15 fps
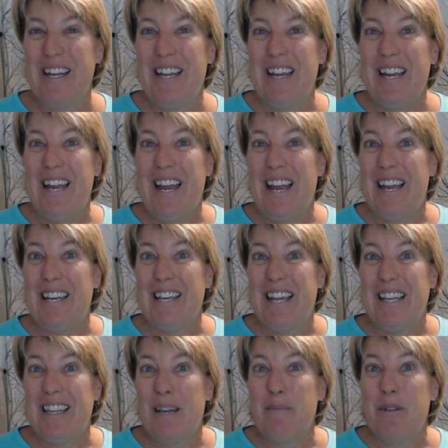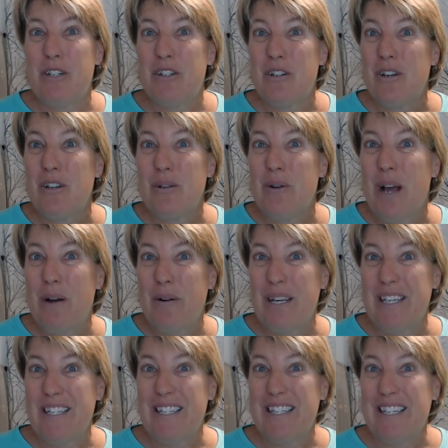And uh, let me show you how
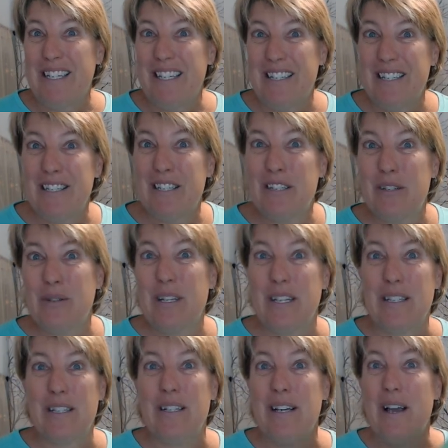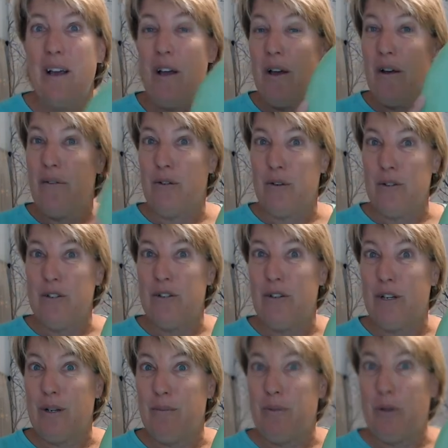easy it is to do this. First, you're going to
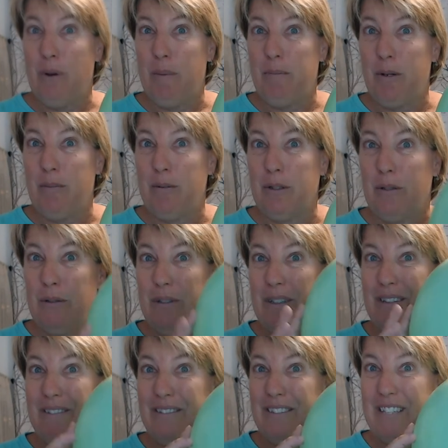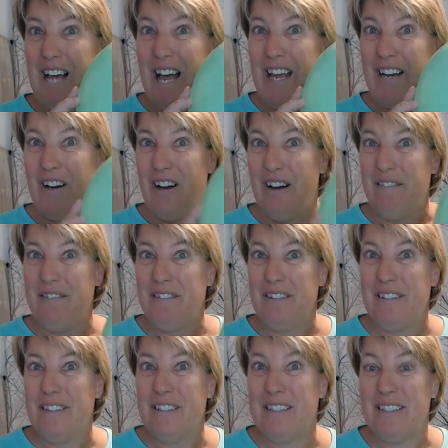blow up your balloon, tie it off,
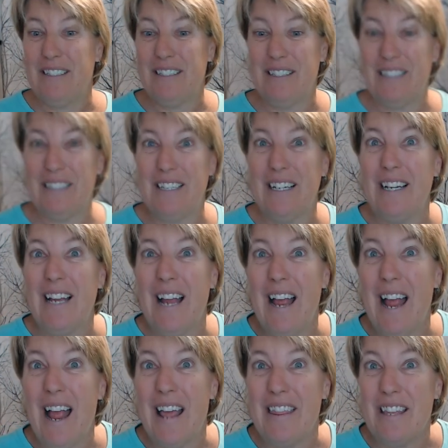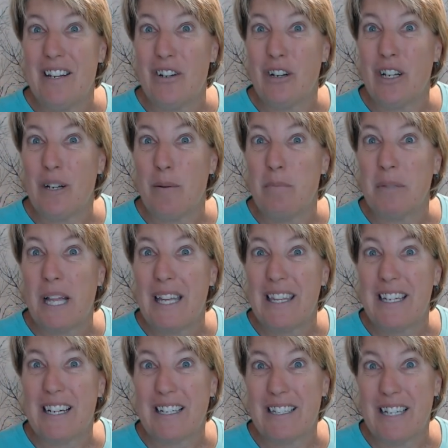and then you're going to apply the duct tape.